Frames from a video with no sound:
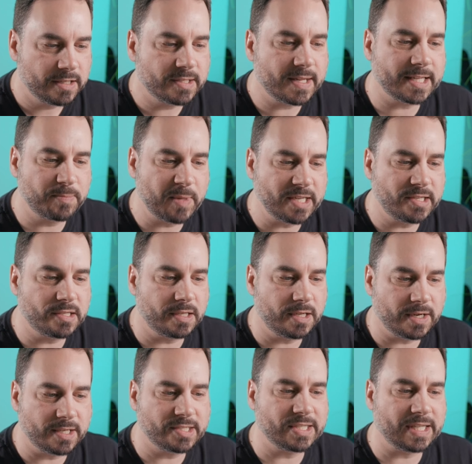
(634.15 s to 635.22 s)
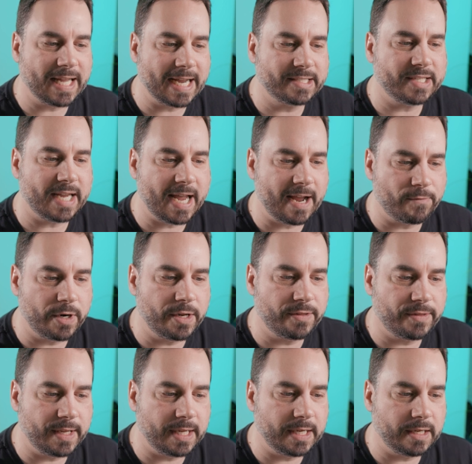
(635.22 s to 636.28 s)
So that's basically going to select
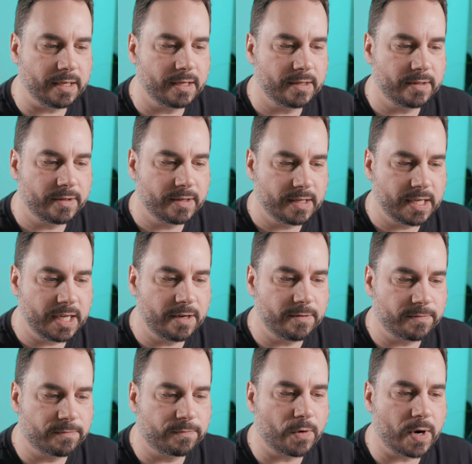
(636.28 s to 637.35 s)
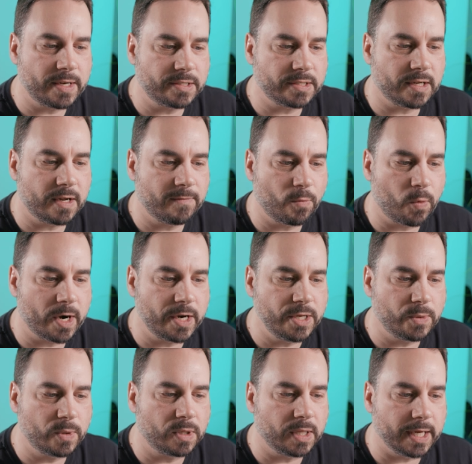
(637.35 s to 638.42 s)
everything in front of where
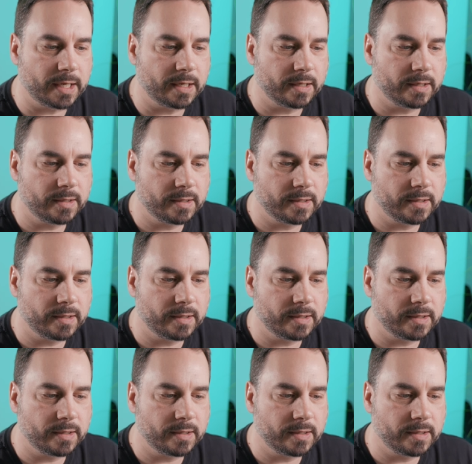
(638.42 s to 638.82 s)
you click.